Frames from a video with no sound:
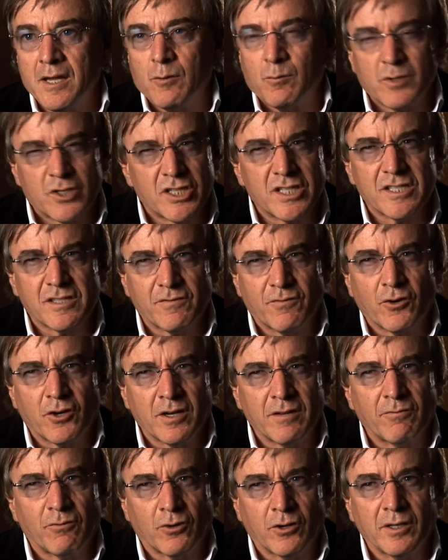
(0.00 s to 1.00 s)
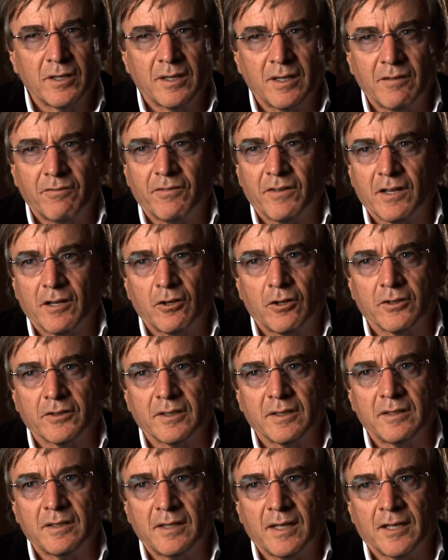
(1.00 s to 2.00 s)
which is very, very difficult
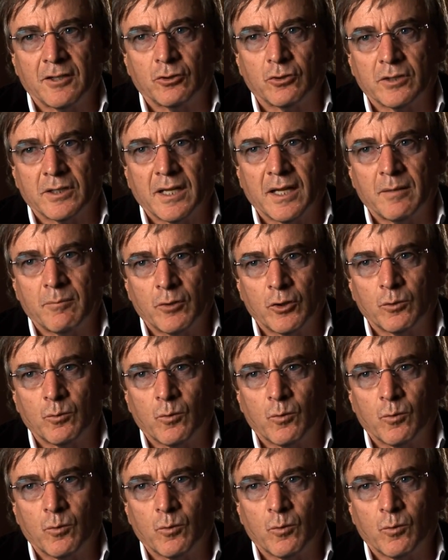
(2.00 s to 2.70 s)
in the entertainment